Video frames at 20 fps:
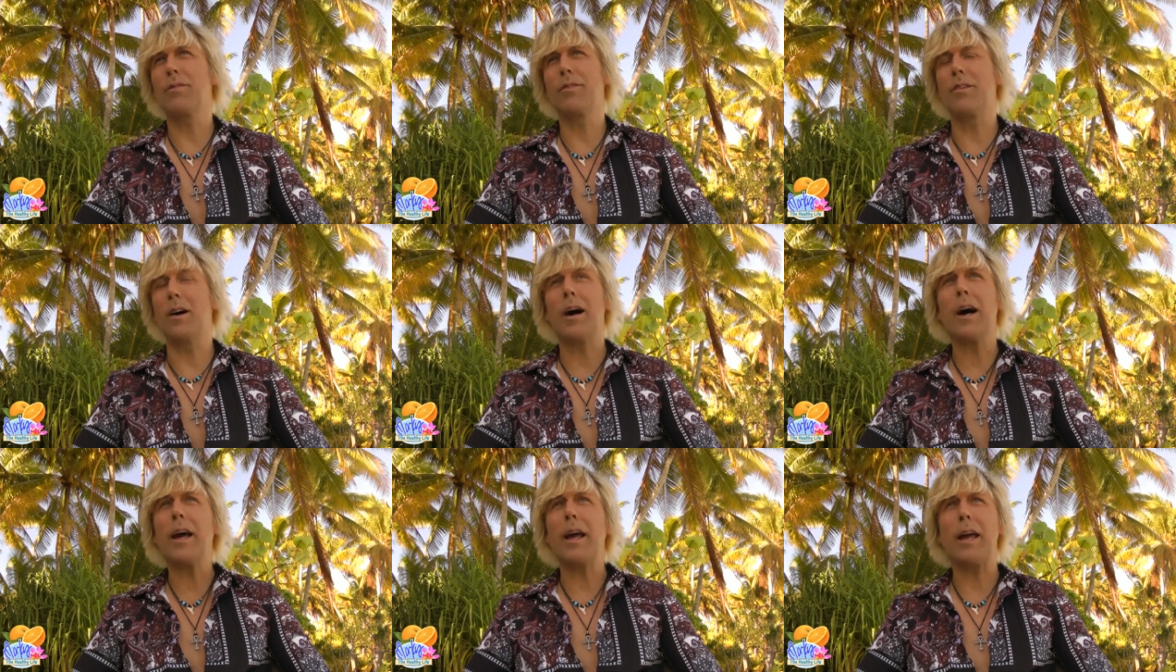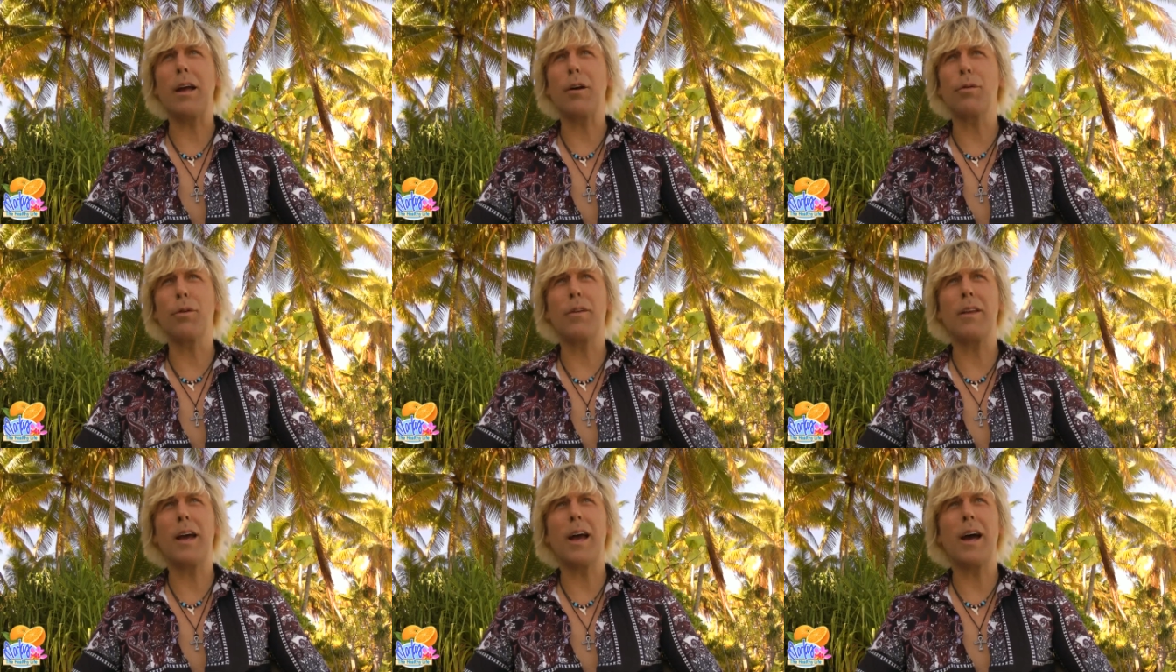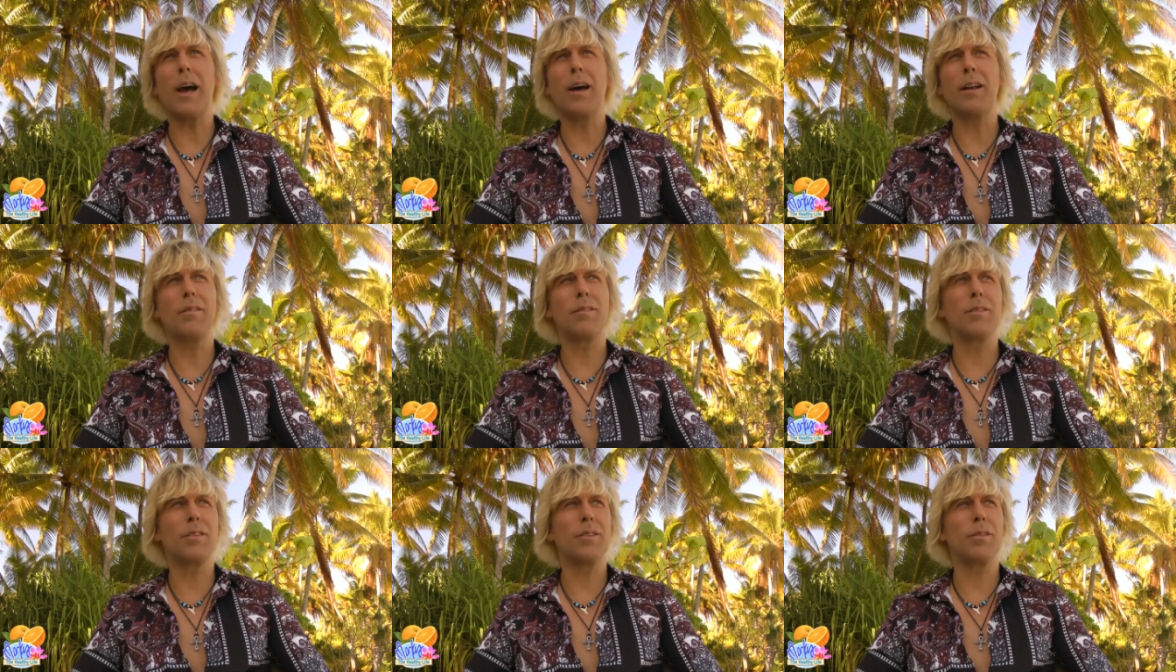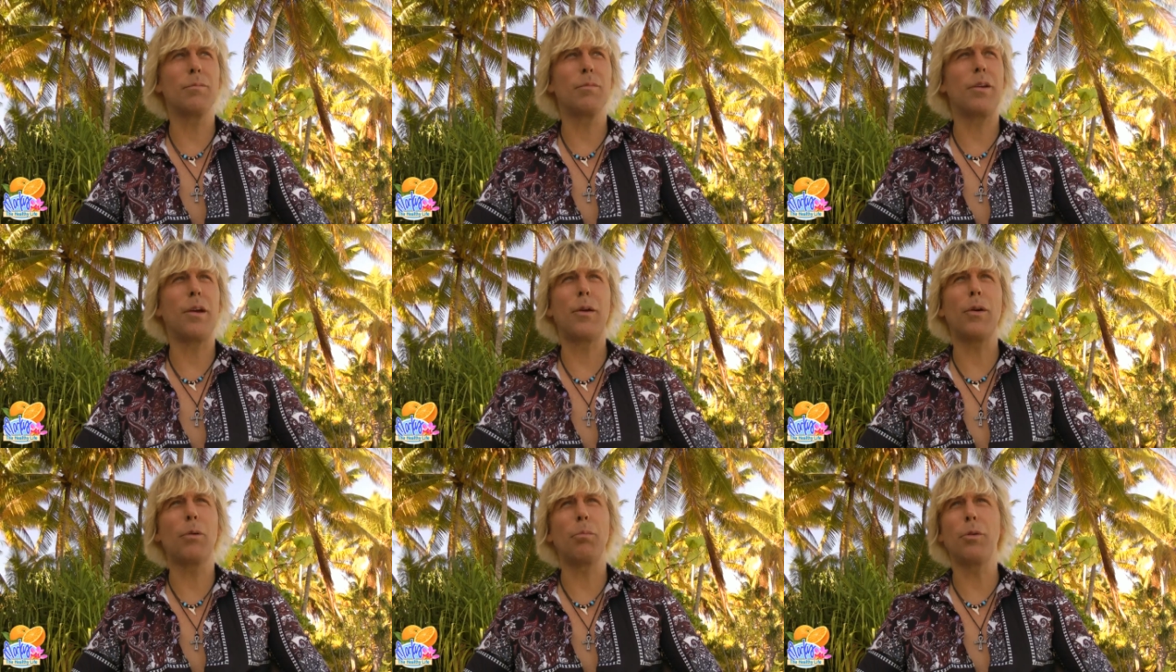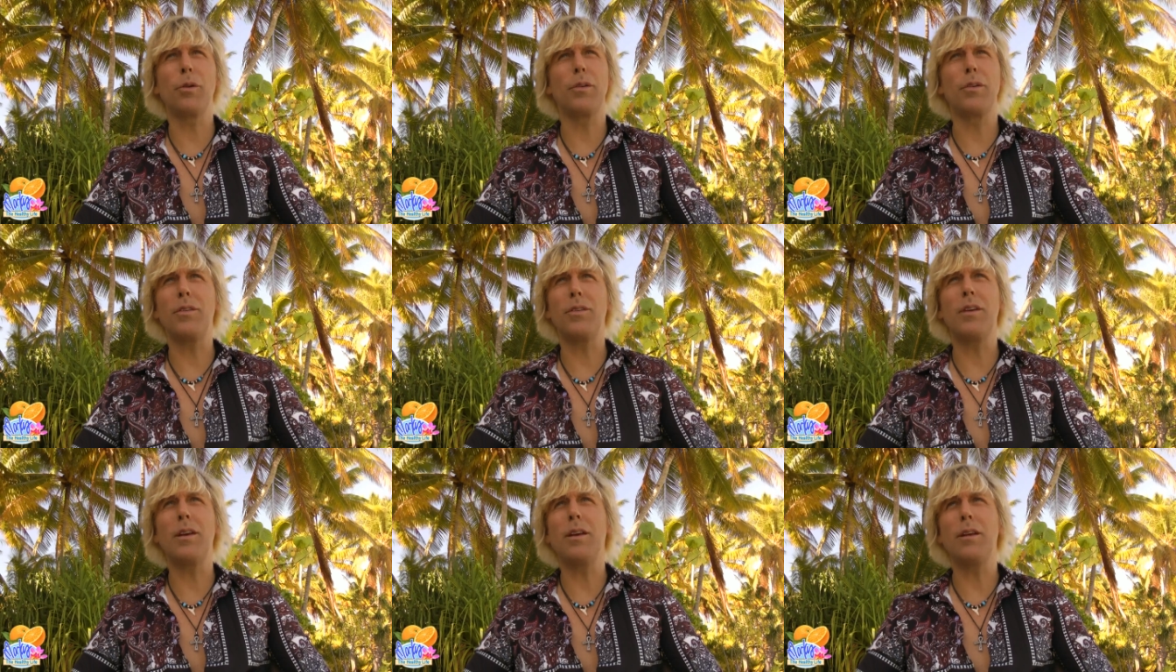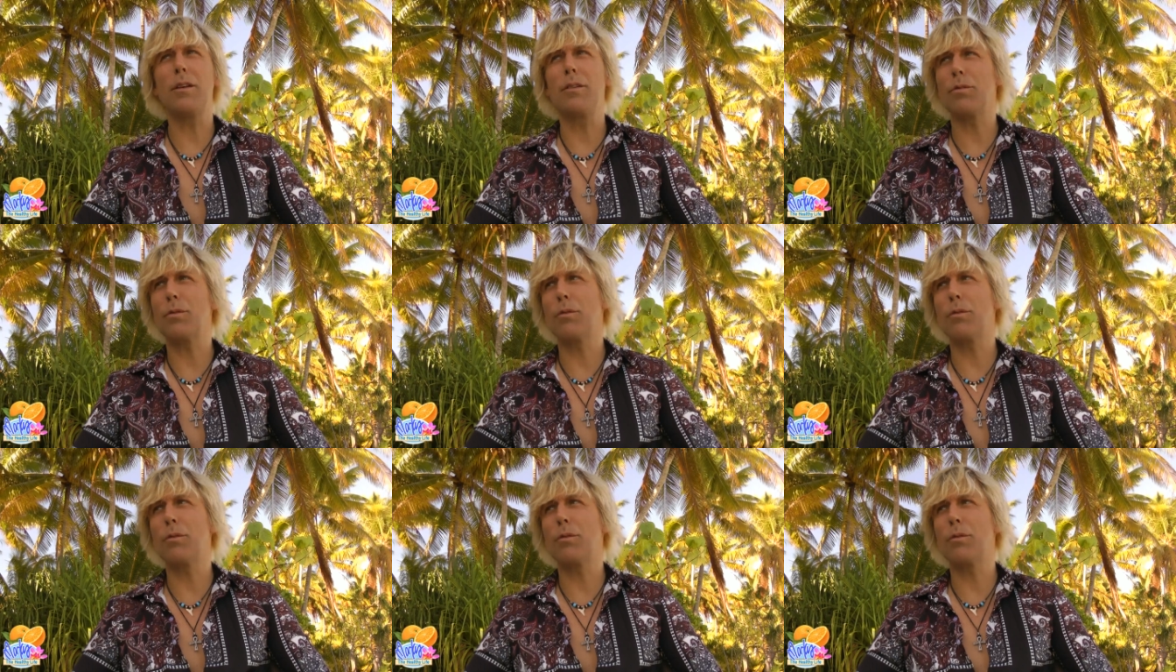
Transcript: dying or they had some terrible disease